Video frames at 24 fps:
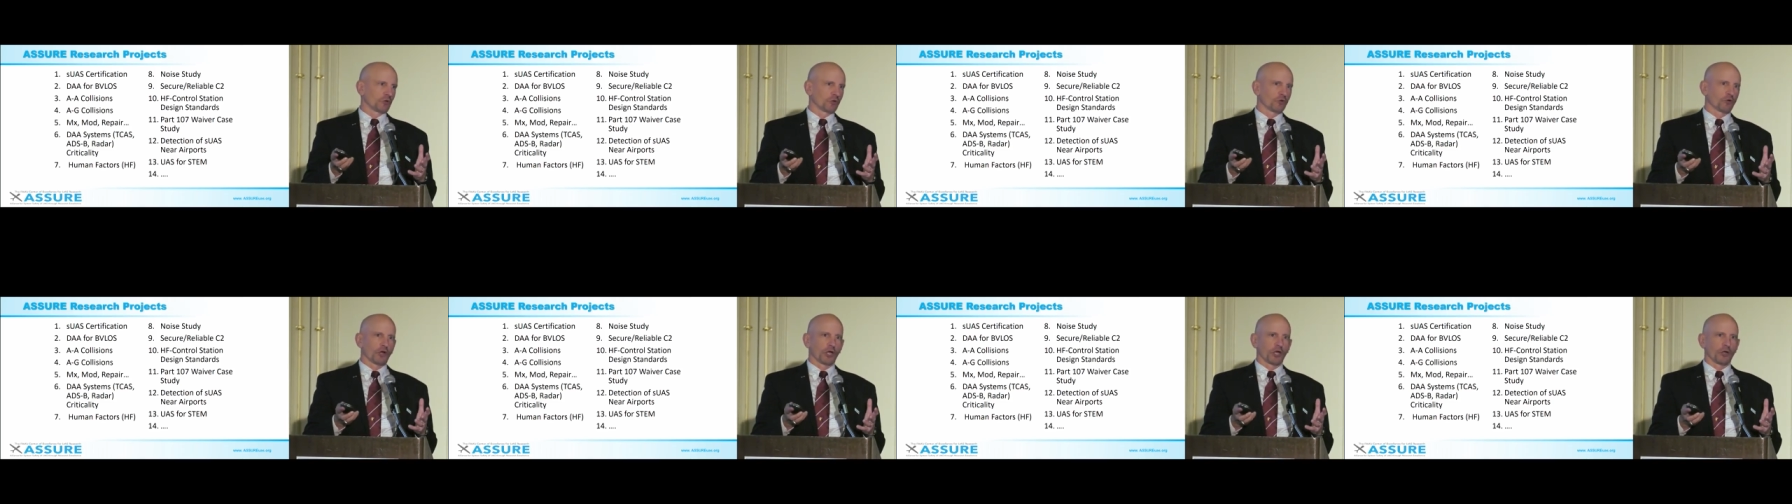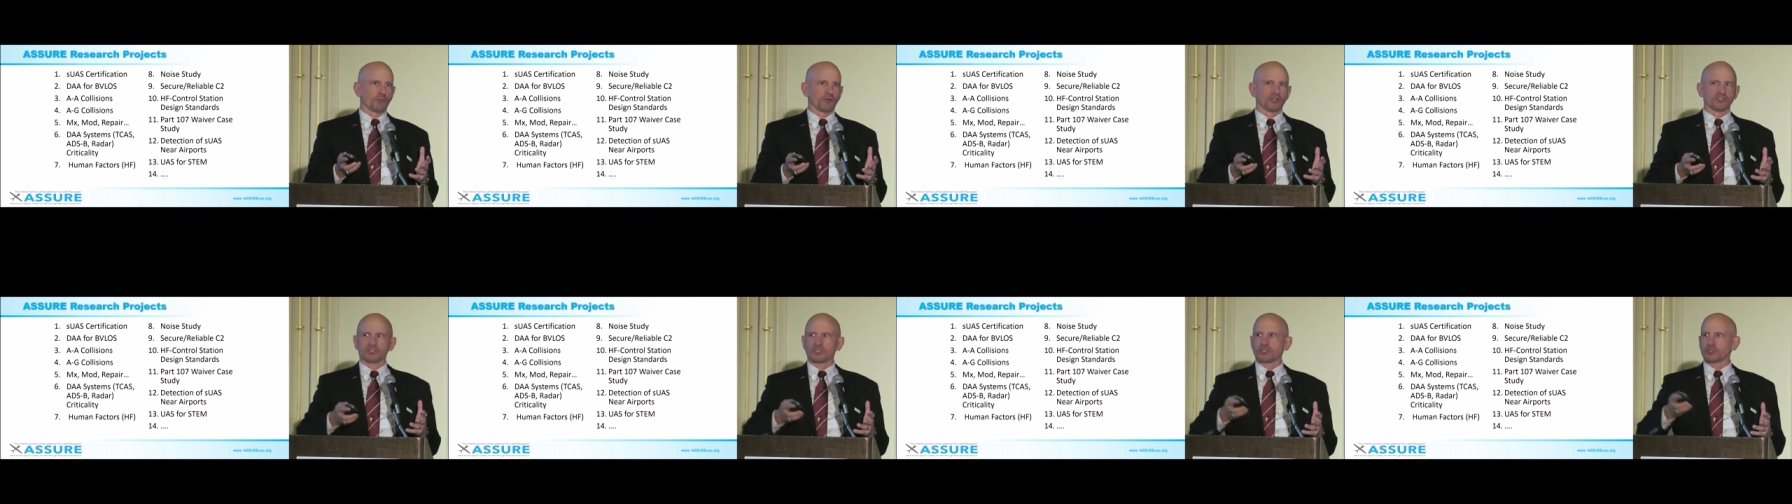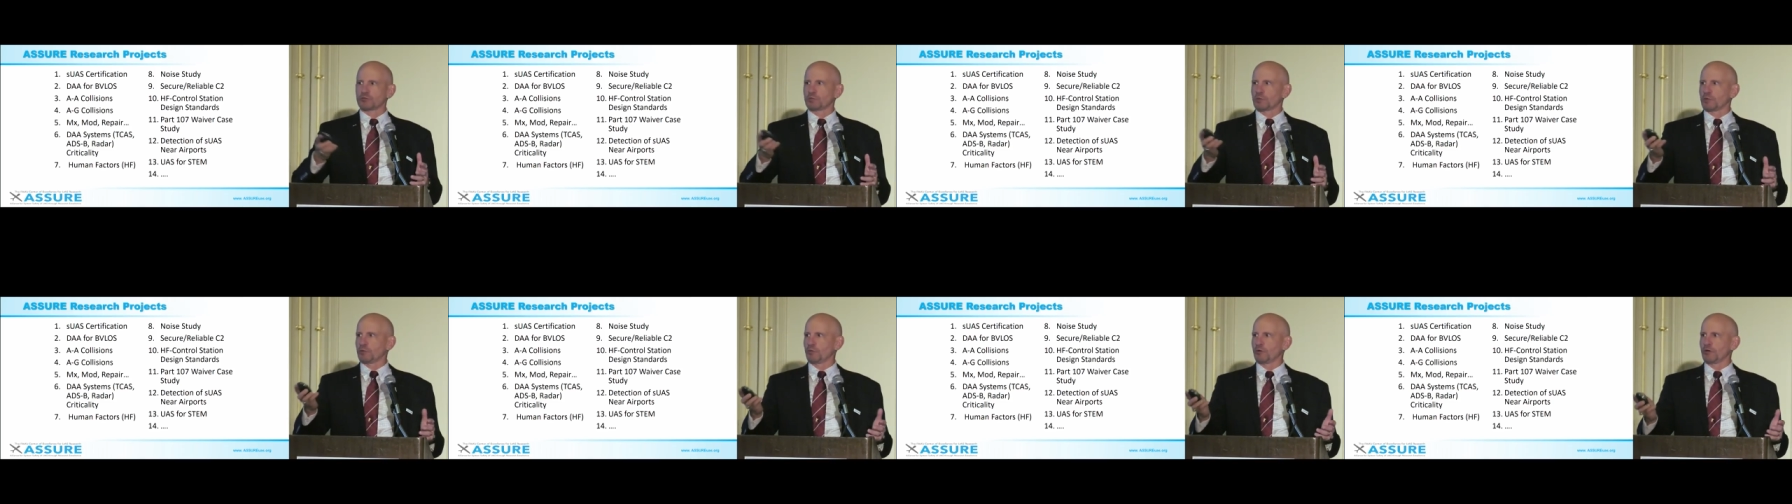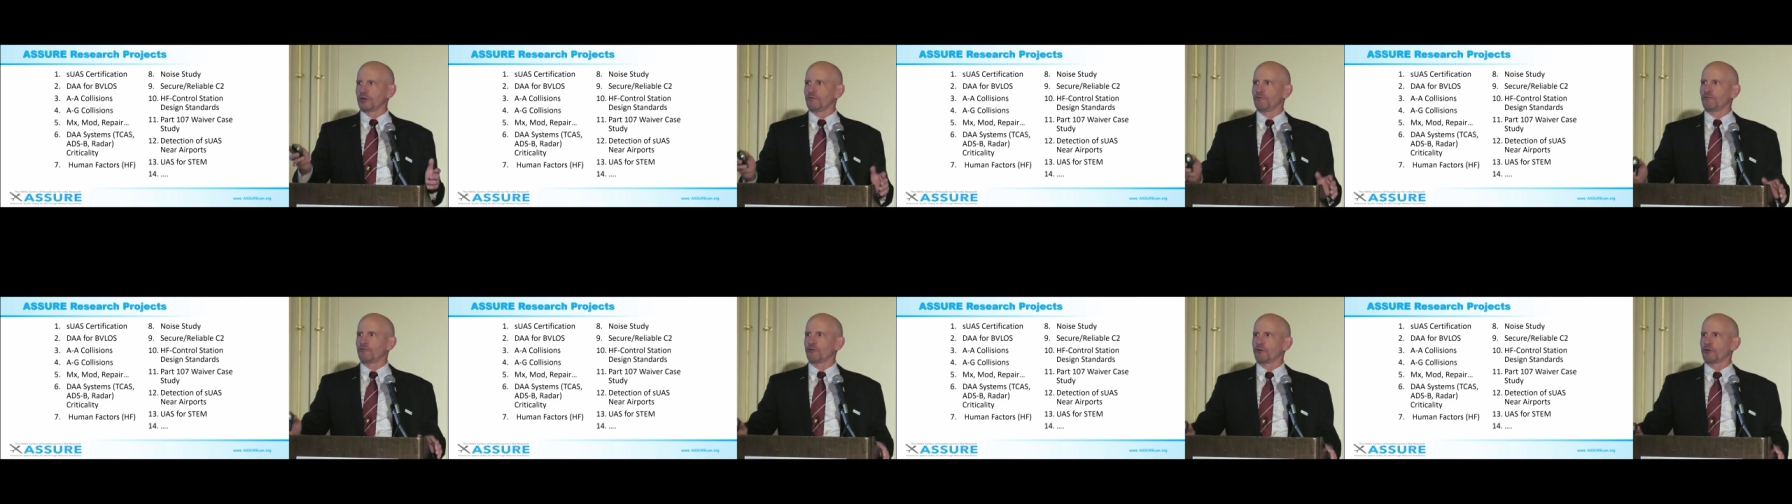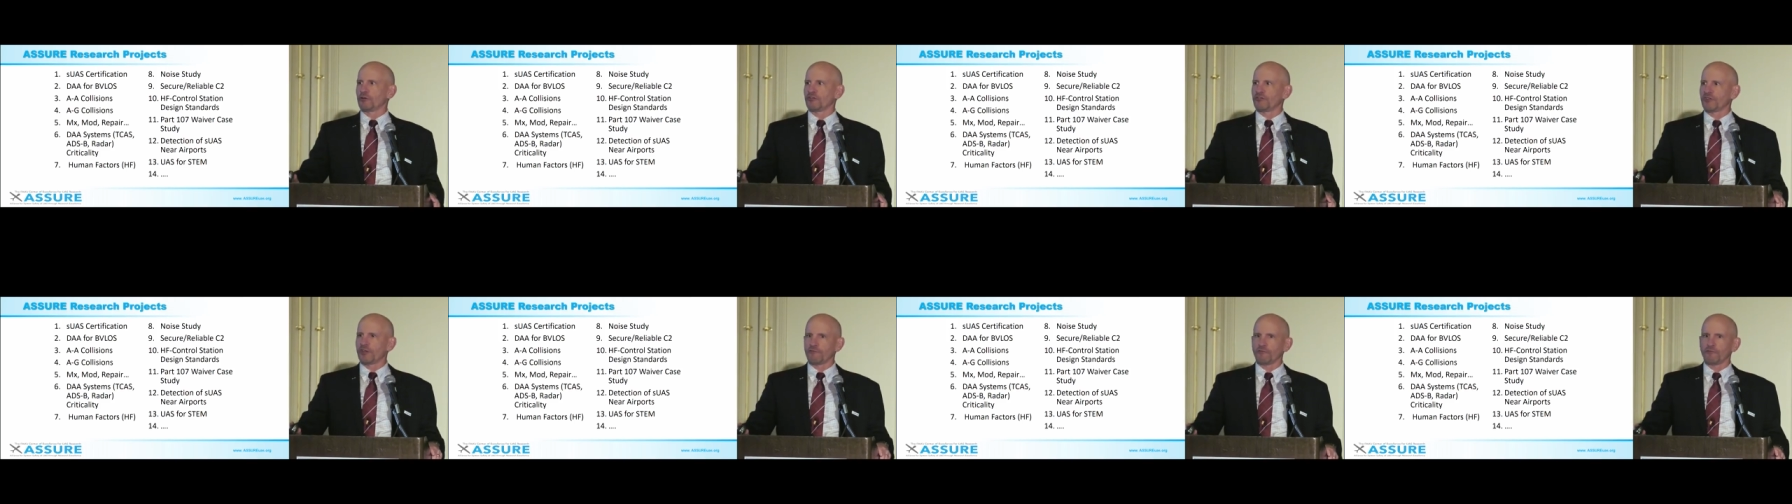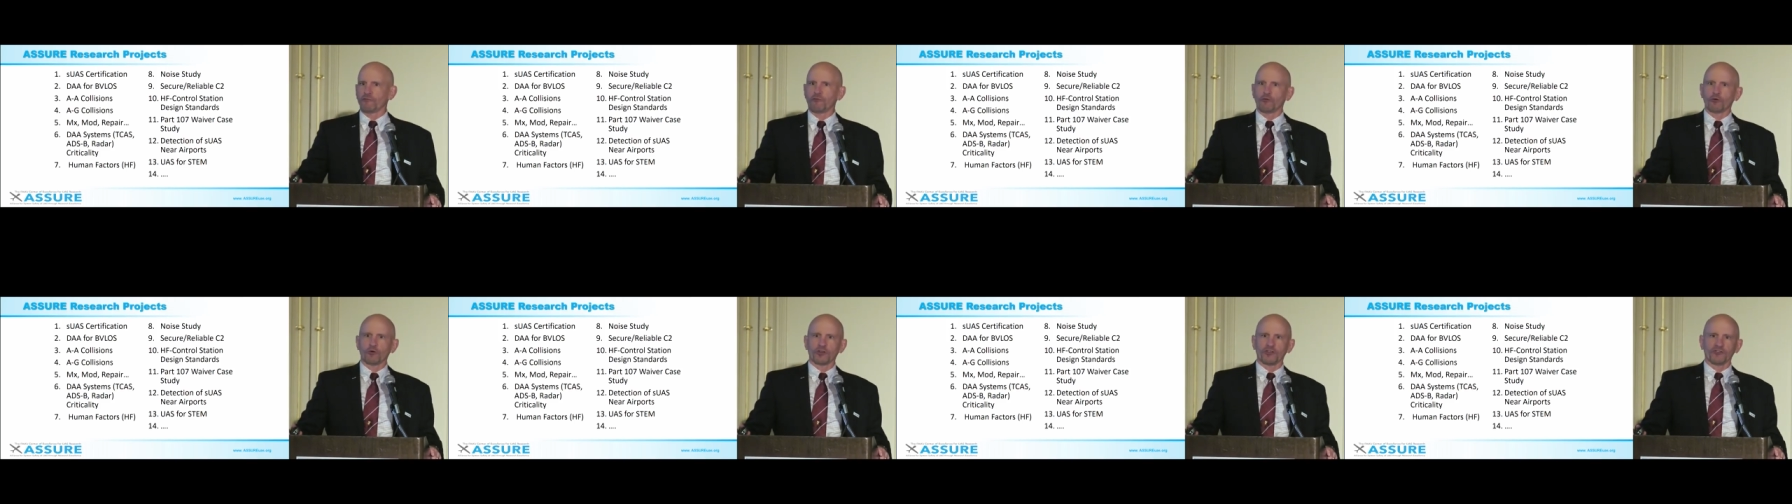requirements as we would for a
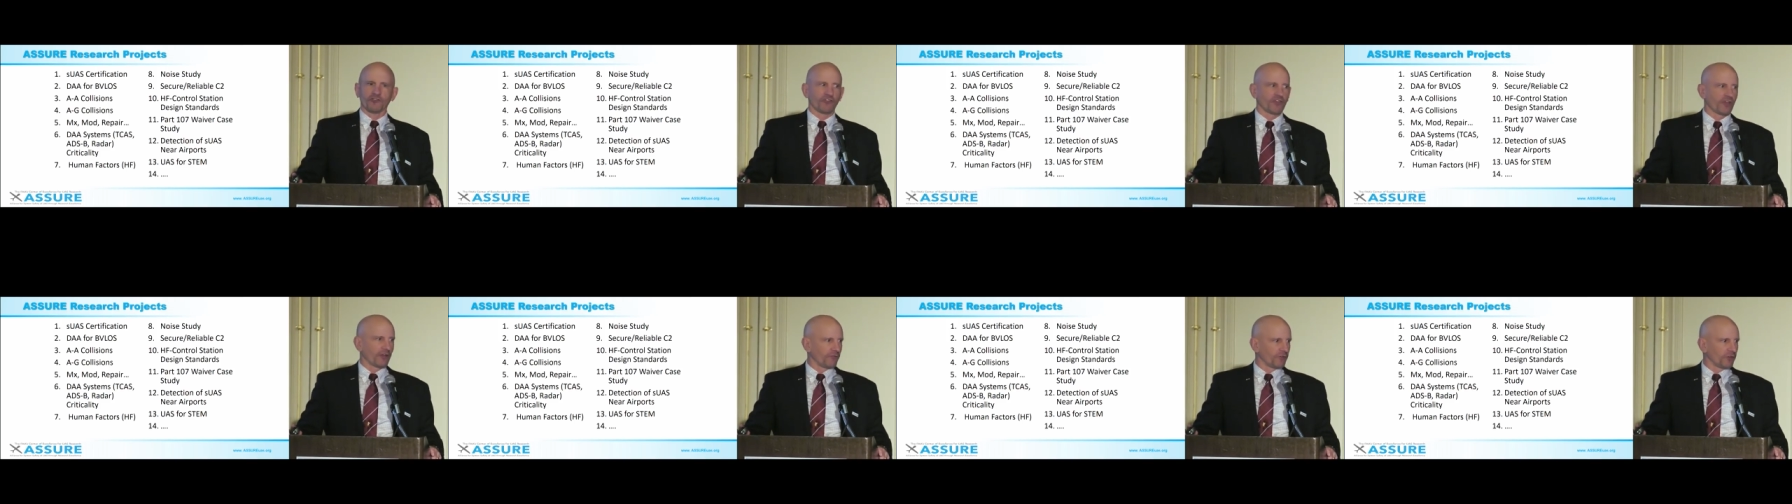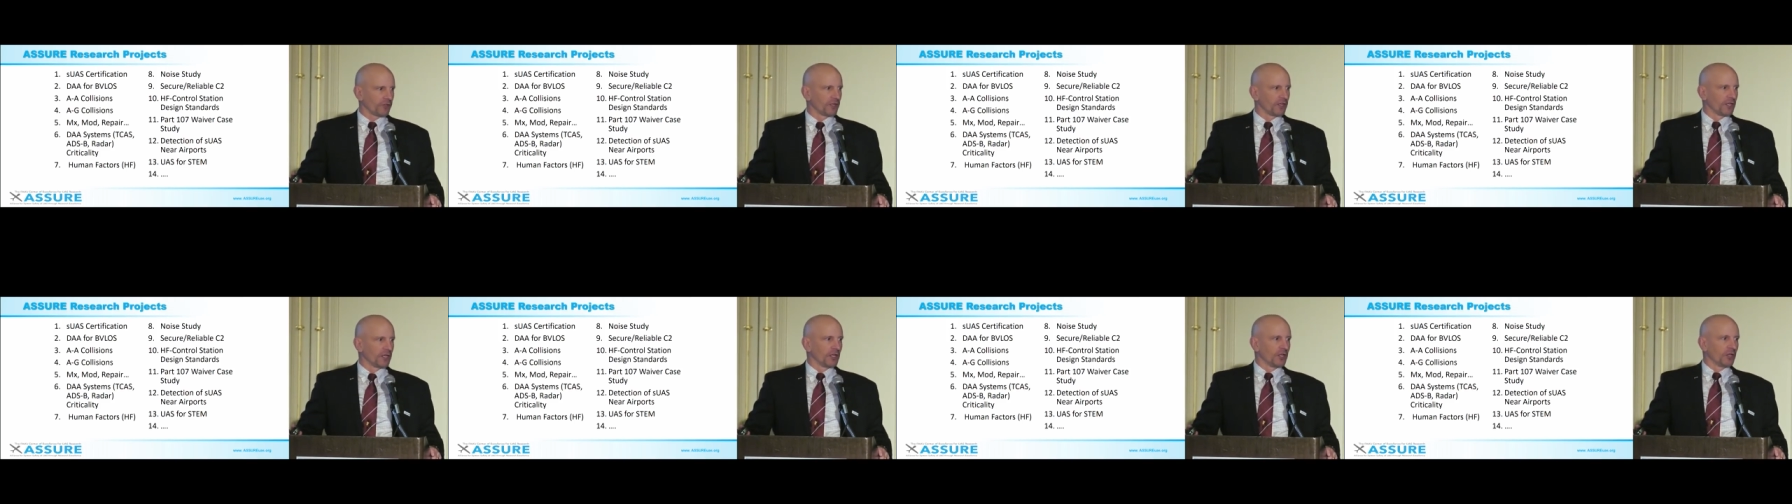seven forty-seven.